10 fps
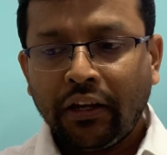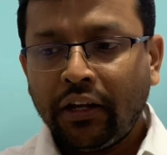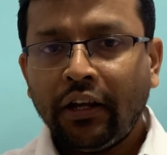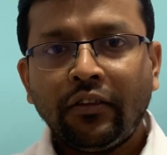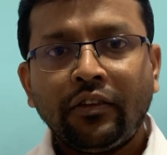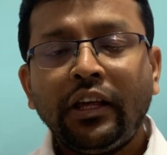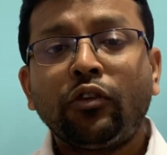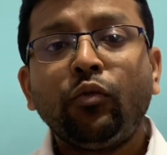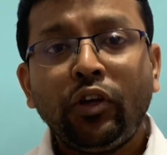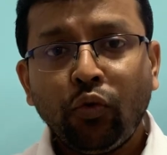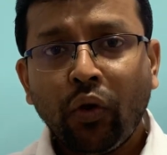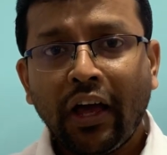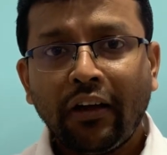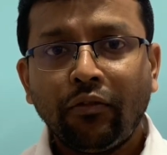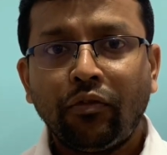is, yes, we do
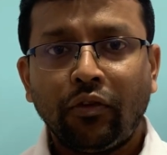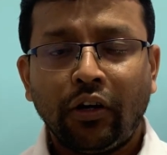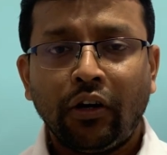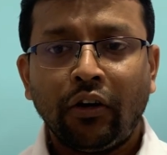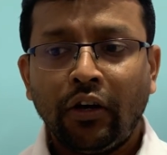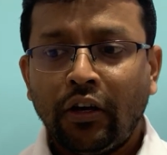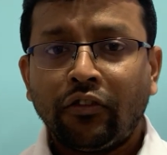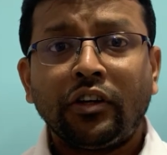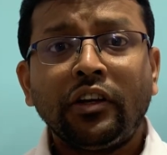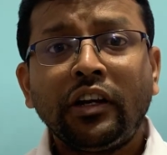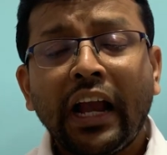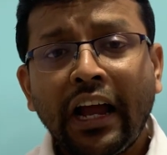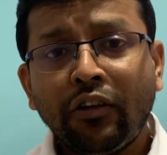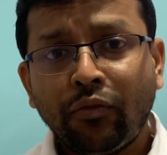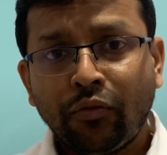have certain
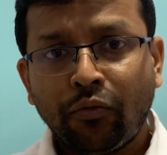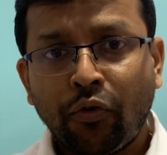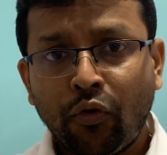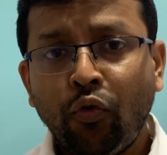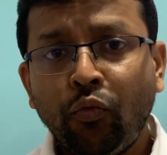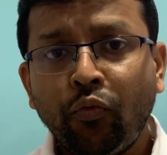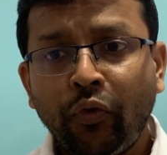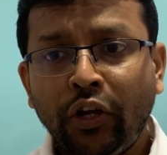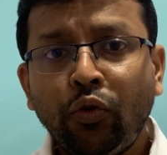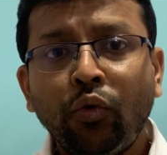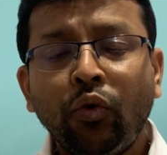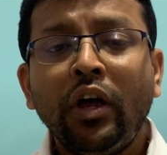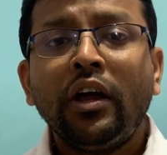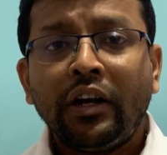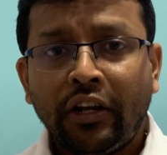clients for whom we do
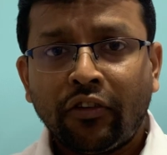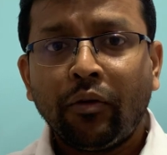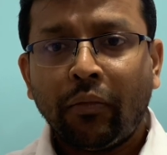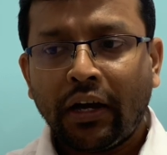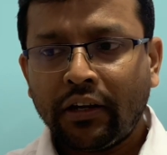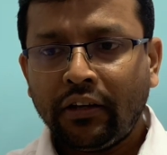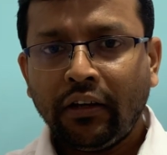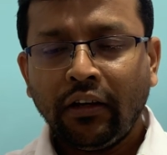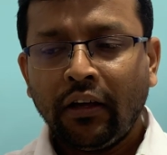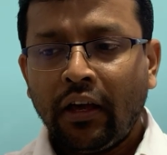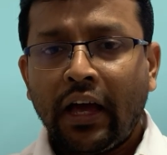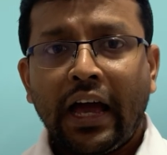digital marketing,